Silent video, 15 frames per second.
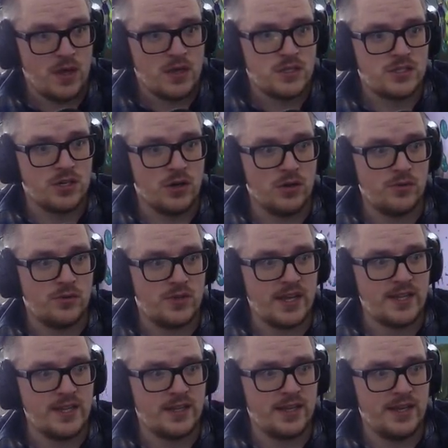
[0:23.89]
So
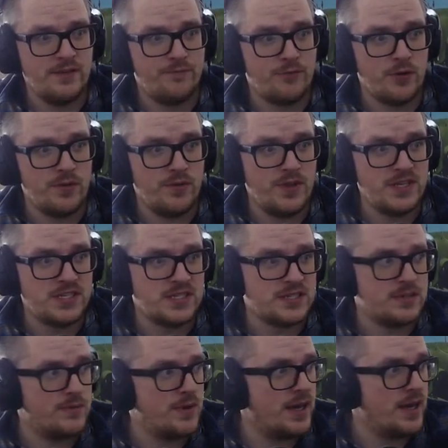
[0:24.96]
technically, for
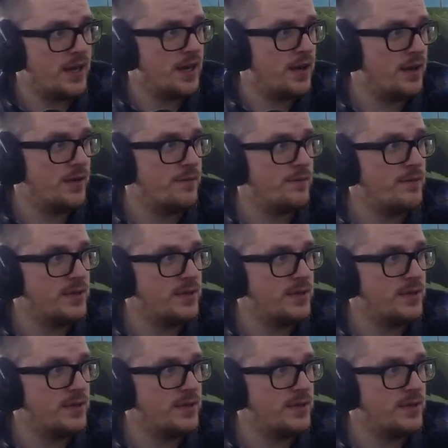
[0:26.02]
this uh,